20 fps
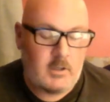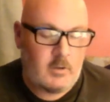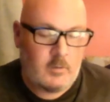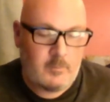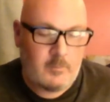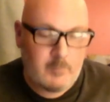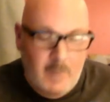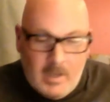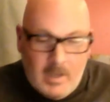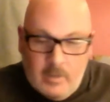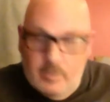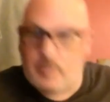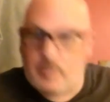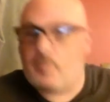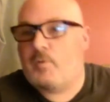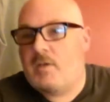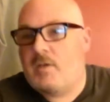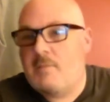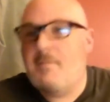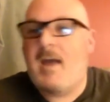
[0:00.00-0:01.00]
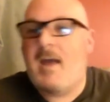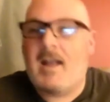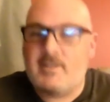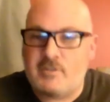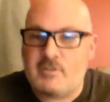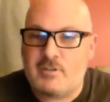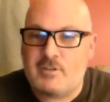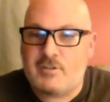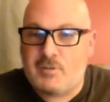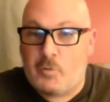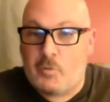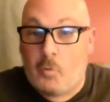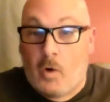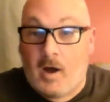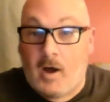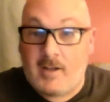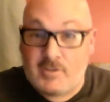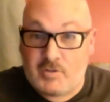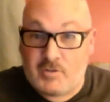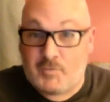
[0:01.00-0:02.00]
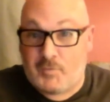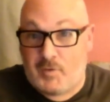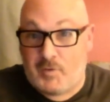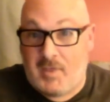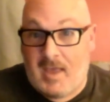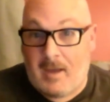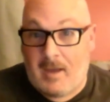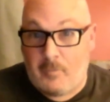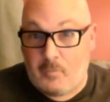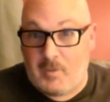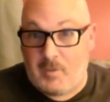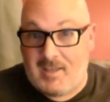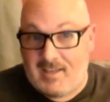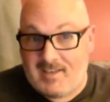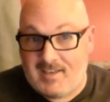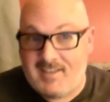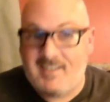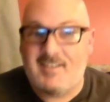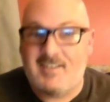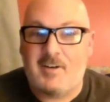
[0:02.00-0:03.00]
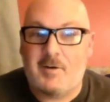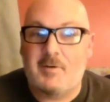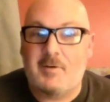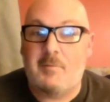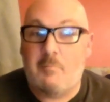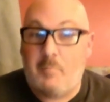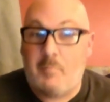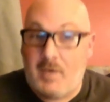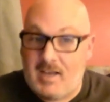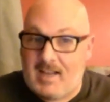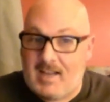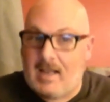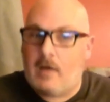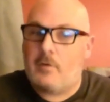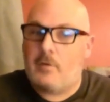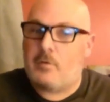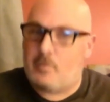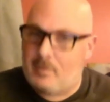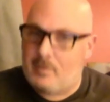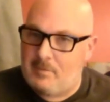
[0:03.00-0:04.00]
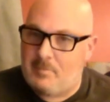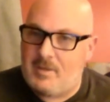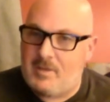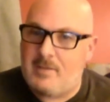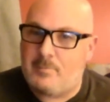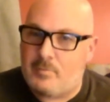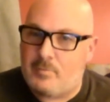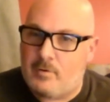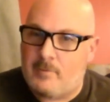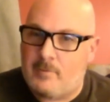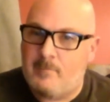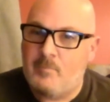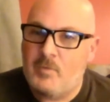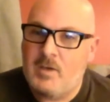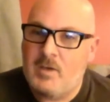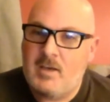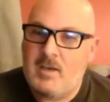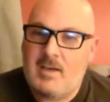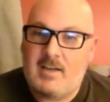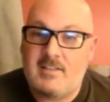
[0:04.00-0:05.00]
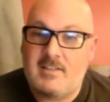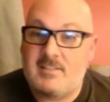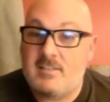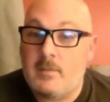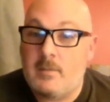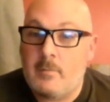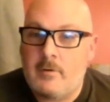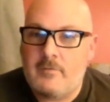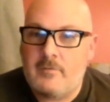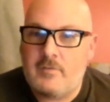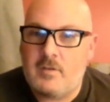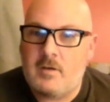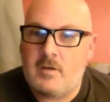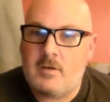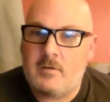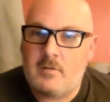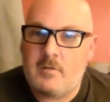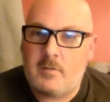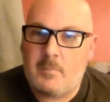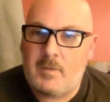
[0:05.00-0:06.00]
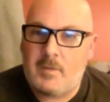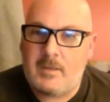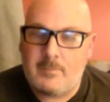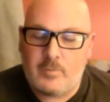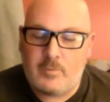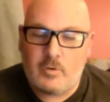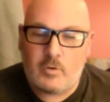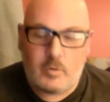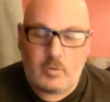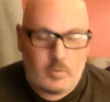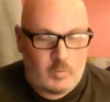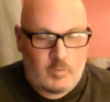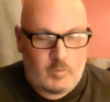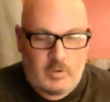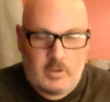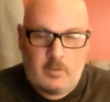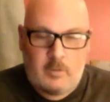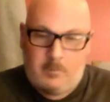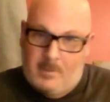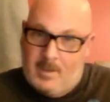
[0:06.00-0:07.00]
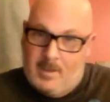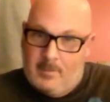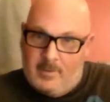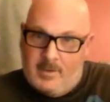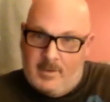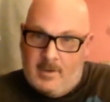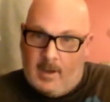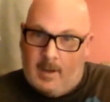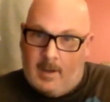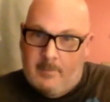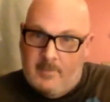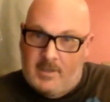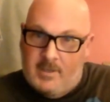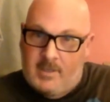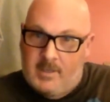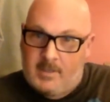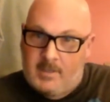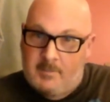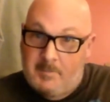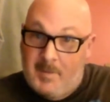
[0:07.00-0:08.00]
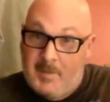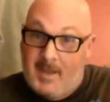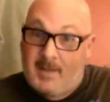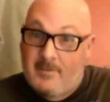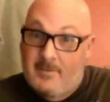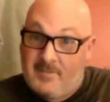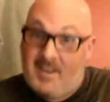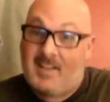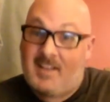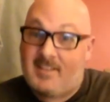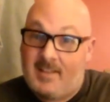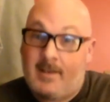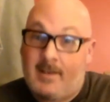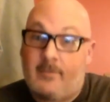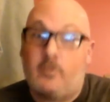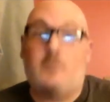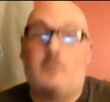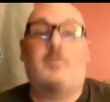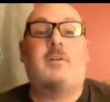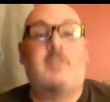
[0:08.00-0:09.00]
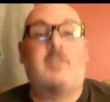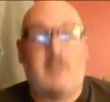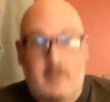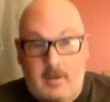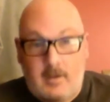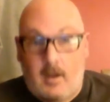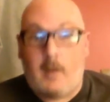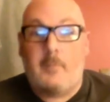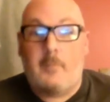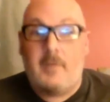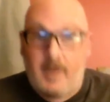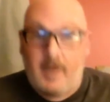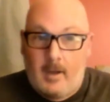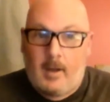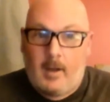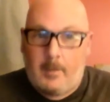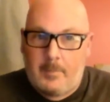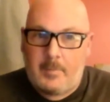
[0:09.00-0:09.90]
my 3 matches to watch for that week, and pick out 3 people, and some of the people who maybe not be main event level, but they're coming up